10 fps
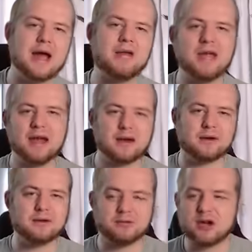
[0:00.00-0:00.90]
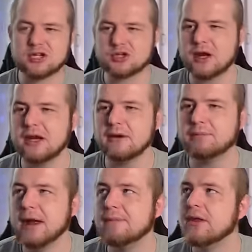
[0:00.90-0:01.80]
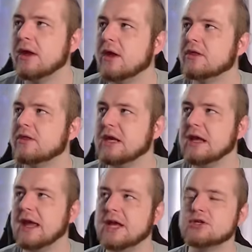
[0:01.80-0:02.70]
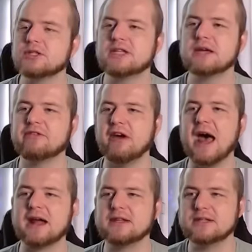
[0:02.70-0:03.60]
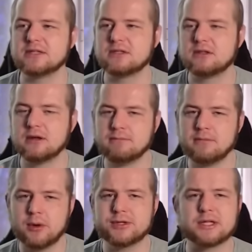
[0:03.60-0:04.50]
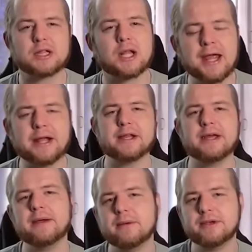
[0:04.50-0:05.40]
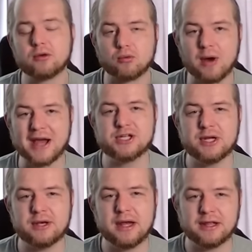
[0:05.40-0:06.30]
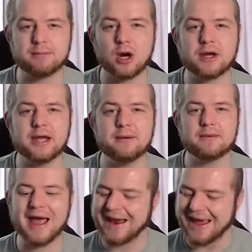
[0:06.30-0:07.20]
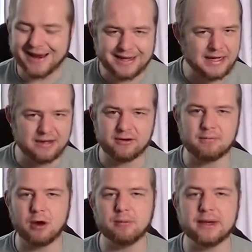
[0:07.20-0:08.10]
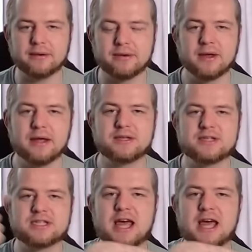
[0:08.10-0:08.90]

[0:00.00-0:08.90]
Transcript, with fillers: down, they get a little frustrated. But the interesting fact is the most likely direction in the market at any given moment is